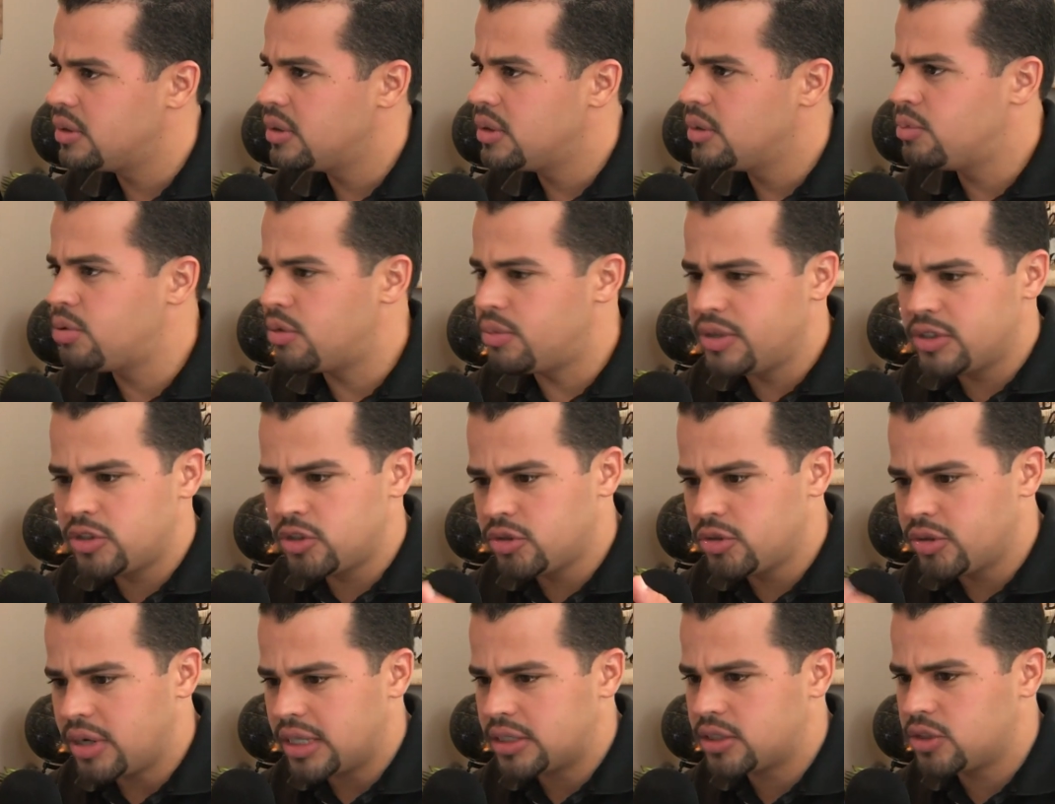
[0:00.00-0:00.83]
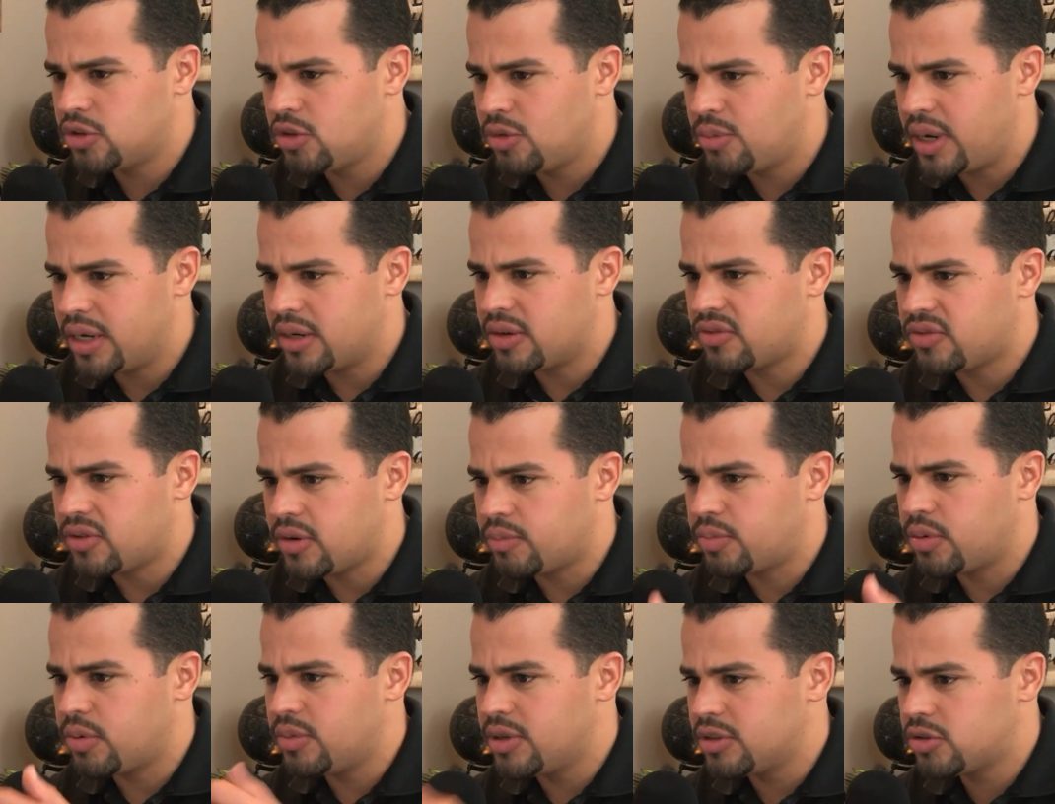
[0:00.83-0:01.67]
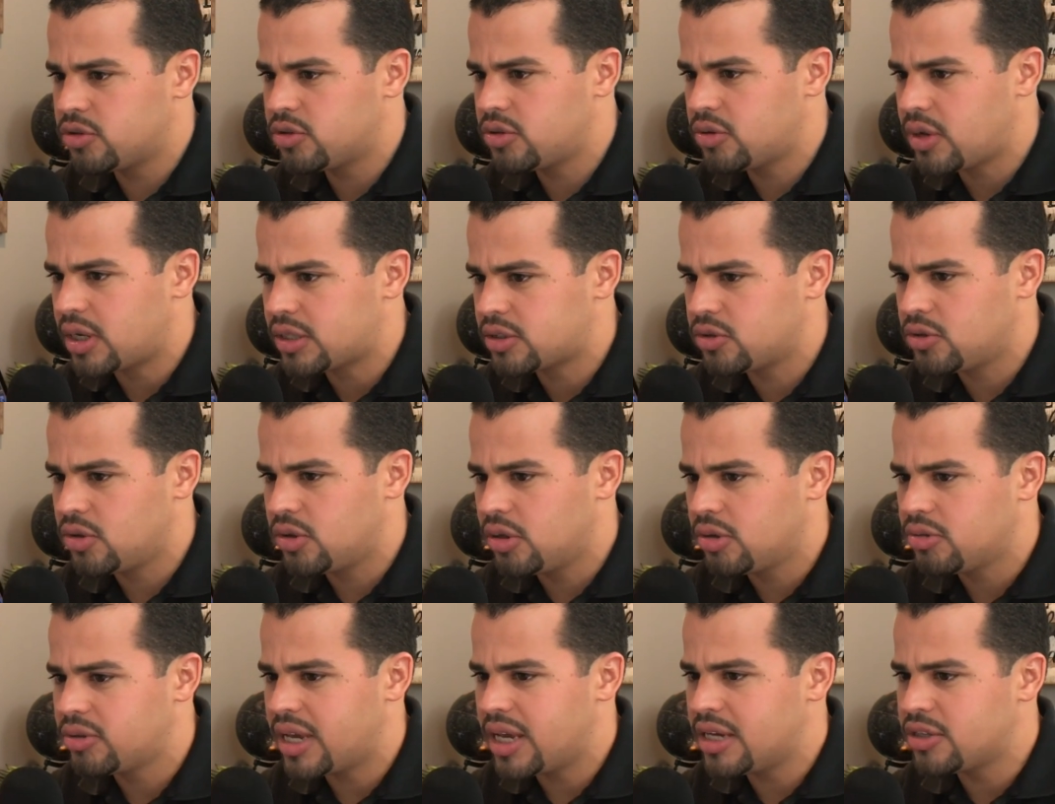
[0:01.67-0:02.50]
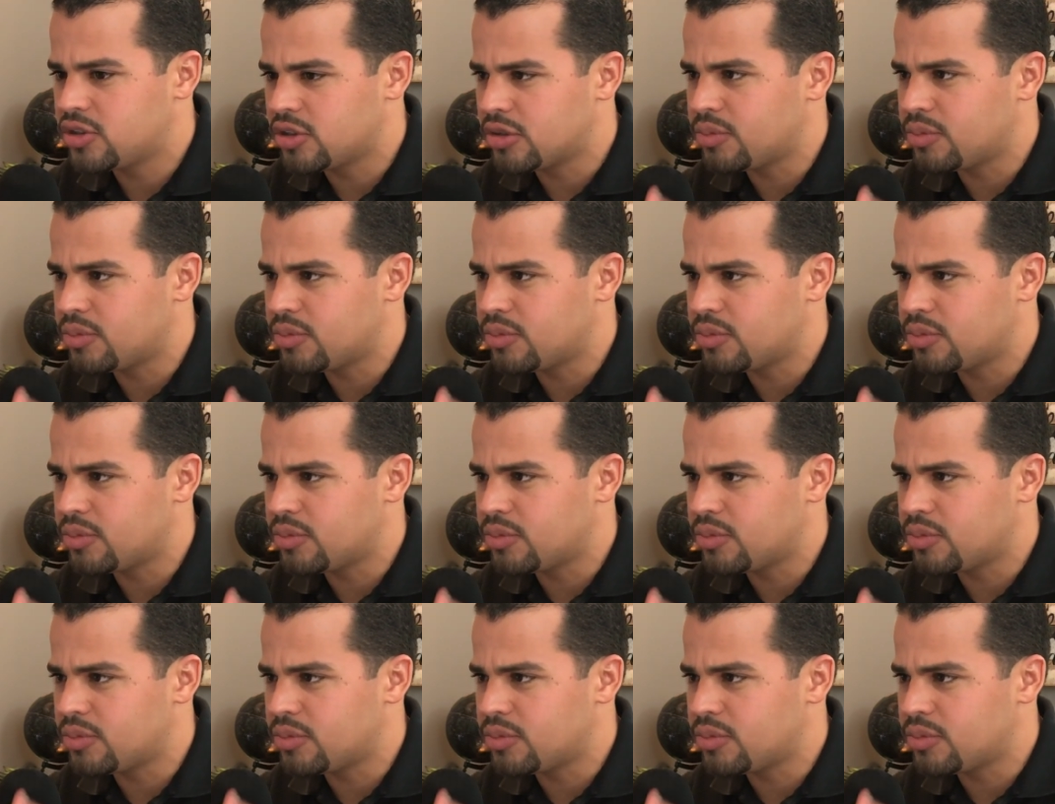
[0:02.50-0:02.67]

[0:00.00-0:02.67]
Permission to access your microphone, permission to access your location,